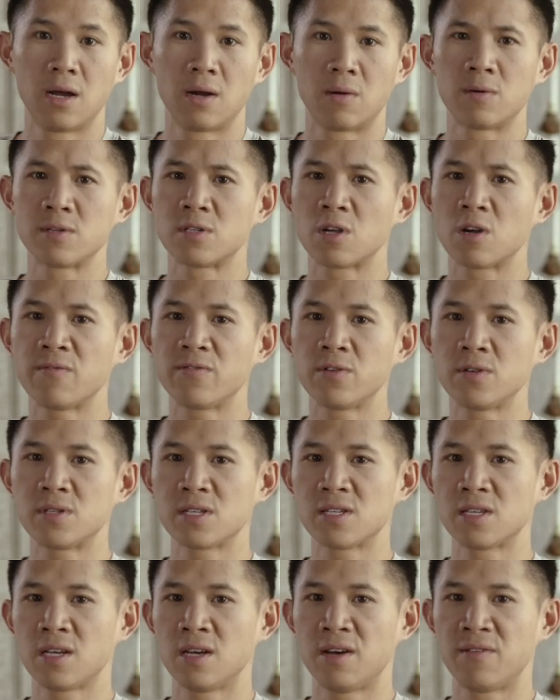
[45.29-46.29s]
Reserve
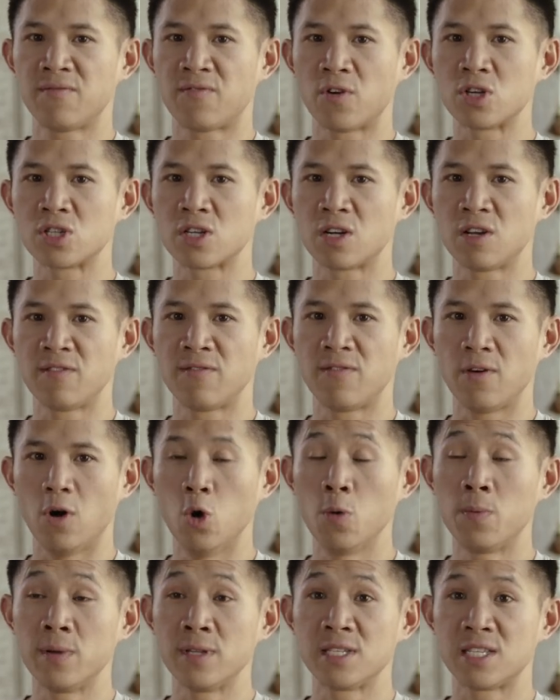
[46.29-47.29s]
uses a version of
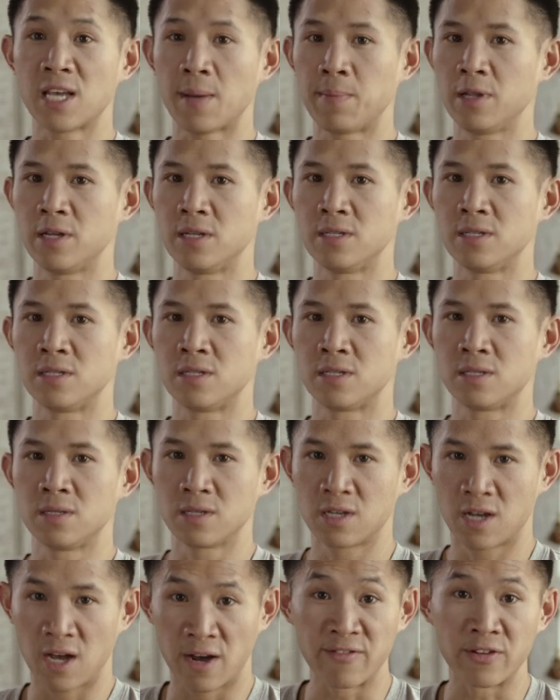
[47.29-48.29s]
OpenZeppelin's
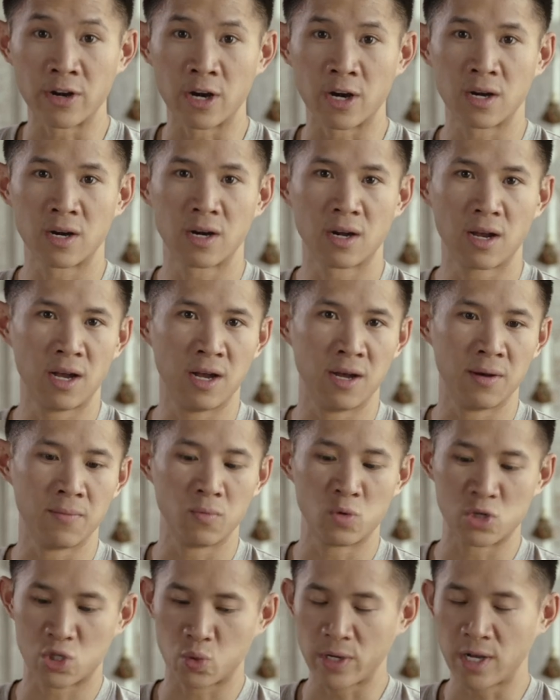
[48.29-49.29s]
governor,
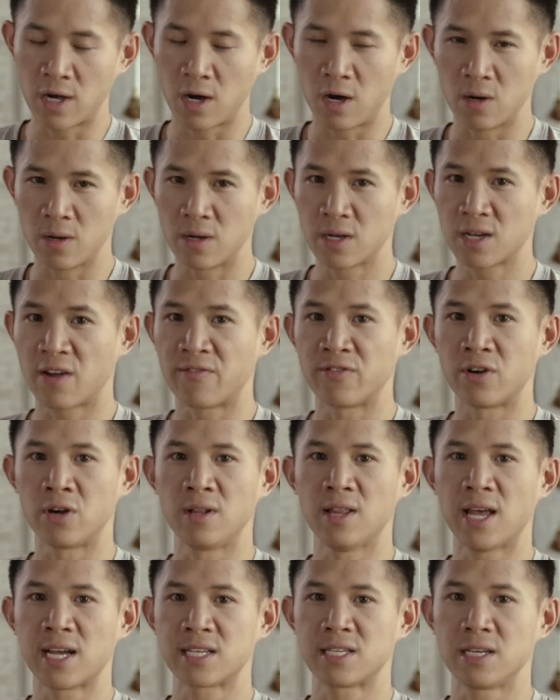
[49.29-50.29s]
which we call Governor
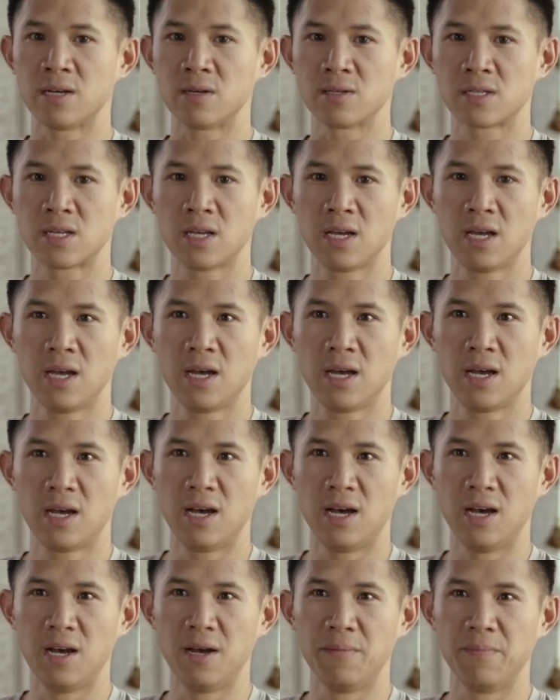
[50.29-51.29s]
Alexios.
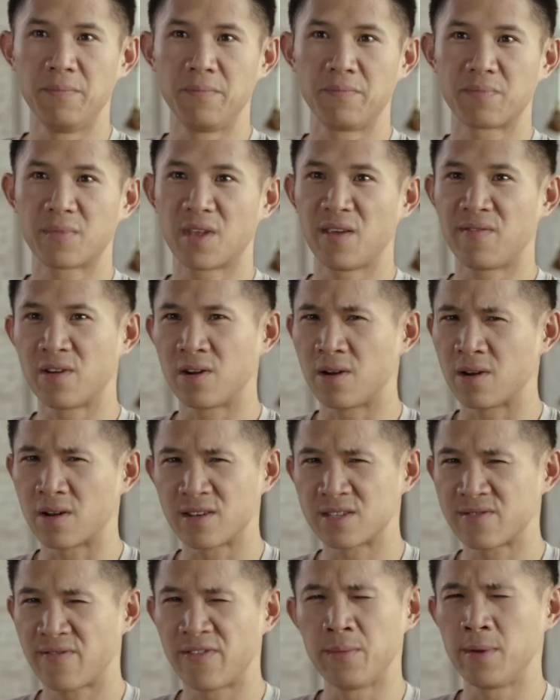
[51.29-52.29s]
If
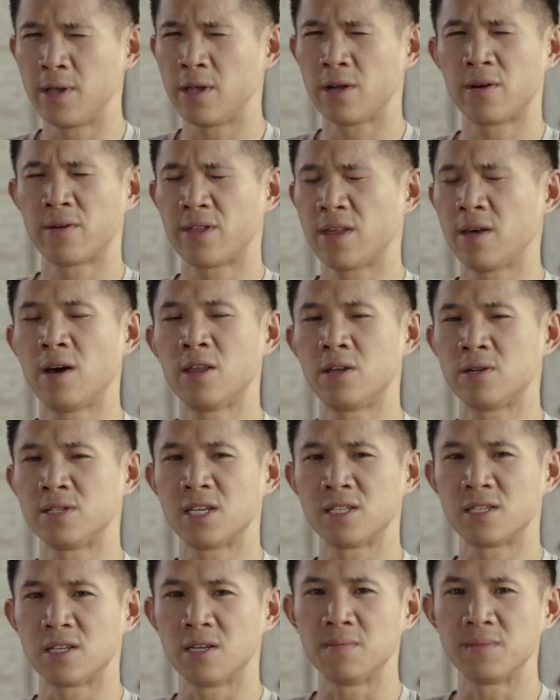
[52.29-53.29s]
you're familiar with other
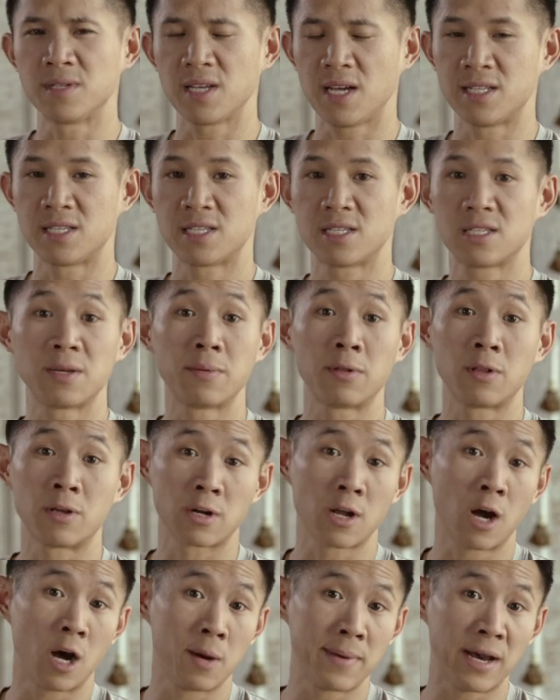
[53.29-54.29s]
systems, it's similar to
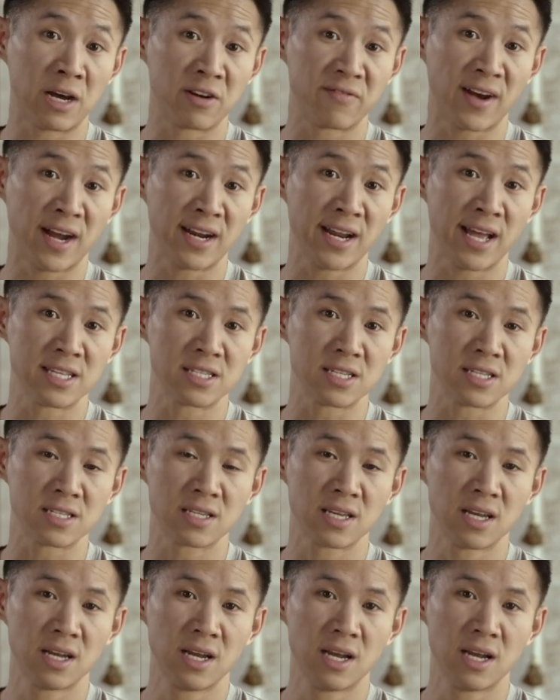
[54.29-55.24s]
compound finances.